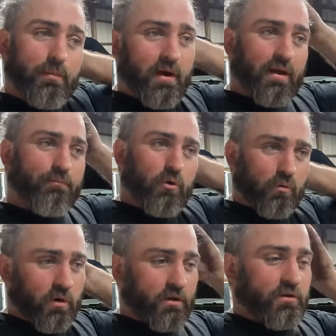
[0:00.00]
we might have
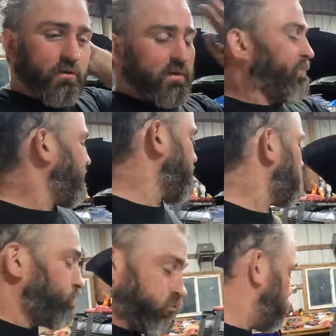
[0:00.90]
more work to do on the
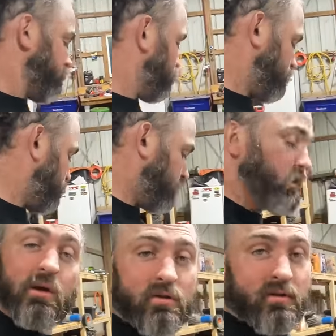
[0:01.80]
planter.
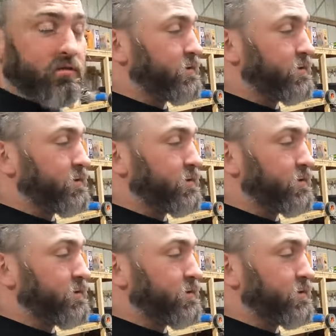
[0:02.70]
This